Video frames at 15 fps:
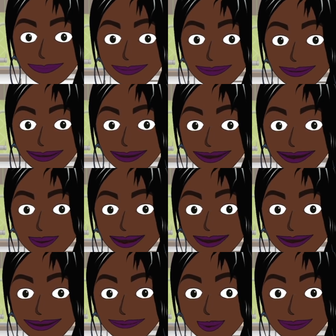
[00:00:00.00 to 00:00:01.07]
but it
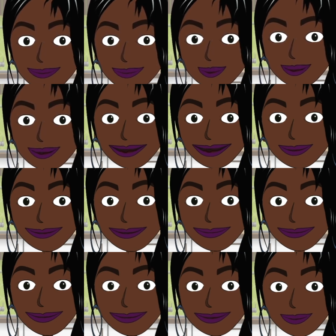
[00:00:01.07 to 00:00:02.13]
serves as a good reason to
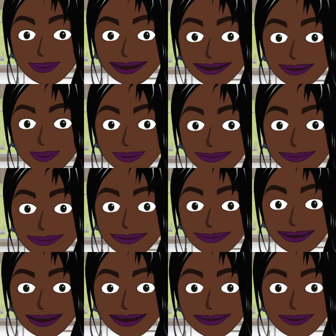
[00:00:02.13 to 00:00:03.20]
always check the
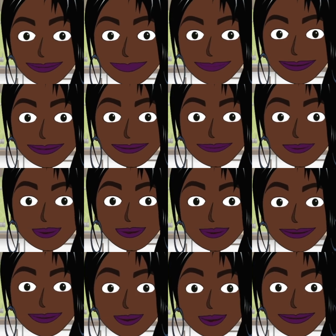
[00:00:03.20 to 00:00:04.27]
ingredients before
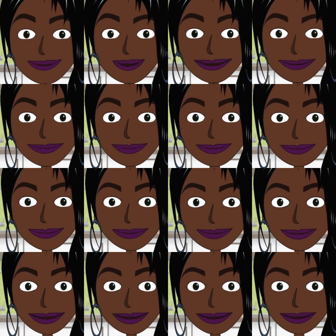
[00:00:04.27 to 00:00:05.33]
you purchase a product.